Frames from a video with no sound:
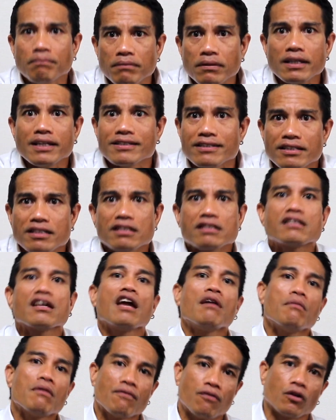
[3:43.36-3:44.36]
it's
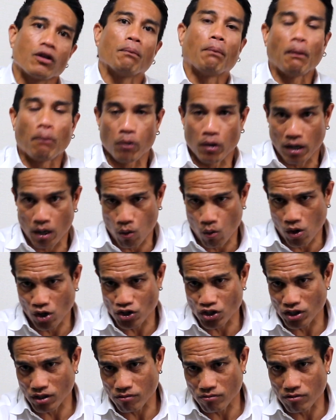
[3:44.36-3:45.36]
entertainment for the people that are
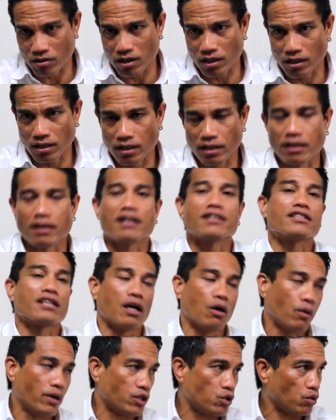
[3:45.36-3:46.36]
watching, alright? That's
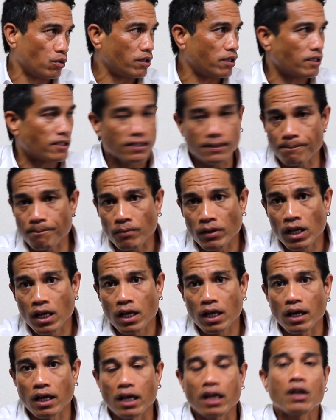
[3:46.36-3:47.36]
how I do things.
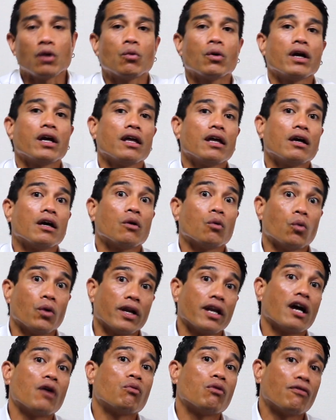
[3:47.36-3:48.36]
Anyway,
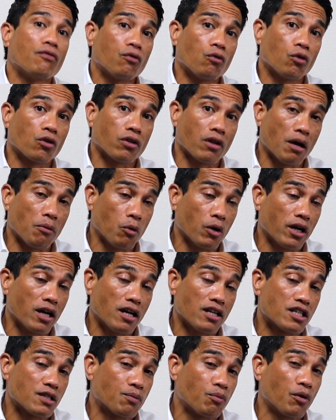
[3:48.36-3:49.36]
when I
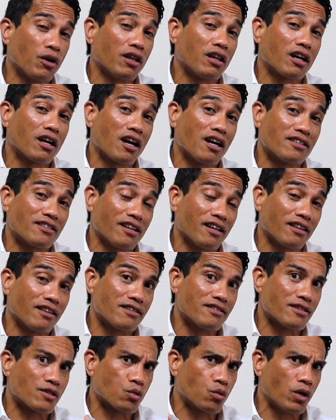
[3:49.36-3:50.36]
spring the cards like
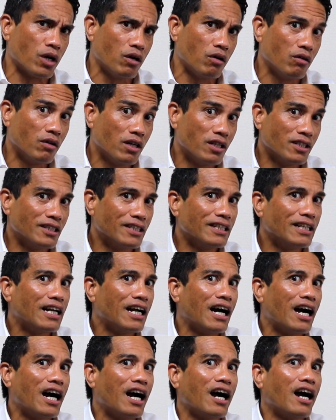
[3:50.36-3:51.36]
this as well,
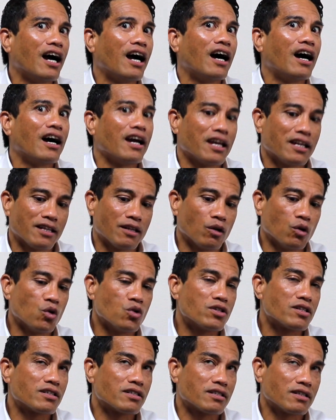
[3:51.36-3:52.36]
it
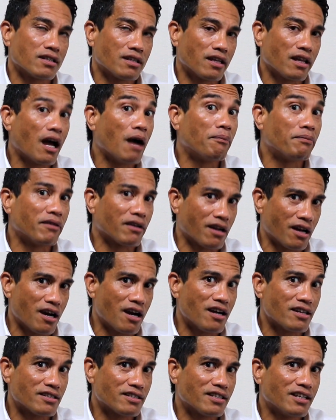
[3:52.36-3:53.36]
loosens up the
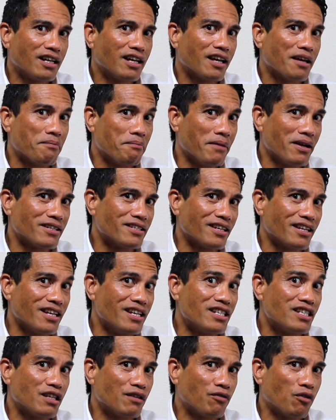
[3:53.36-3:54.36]
cards, makes it
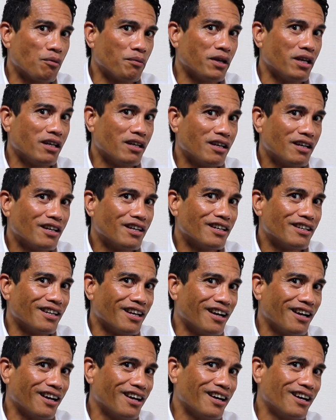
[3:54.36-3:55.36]
easy for me
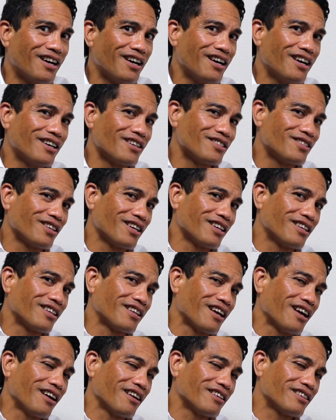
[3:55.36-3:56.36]
to get
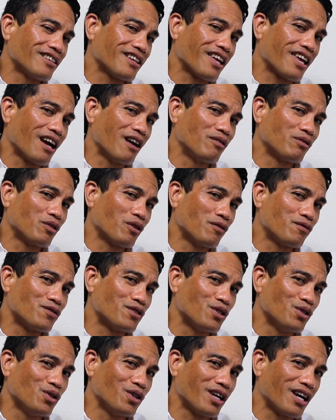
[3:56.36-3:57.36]
that count of
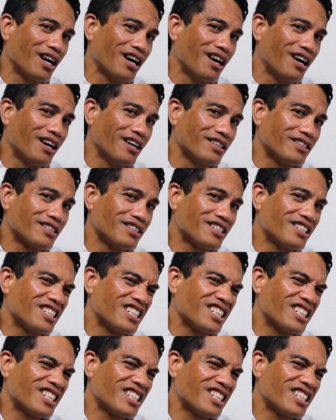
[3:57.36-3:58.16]
2 cards,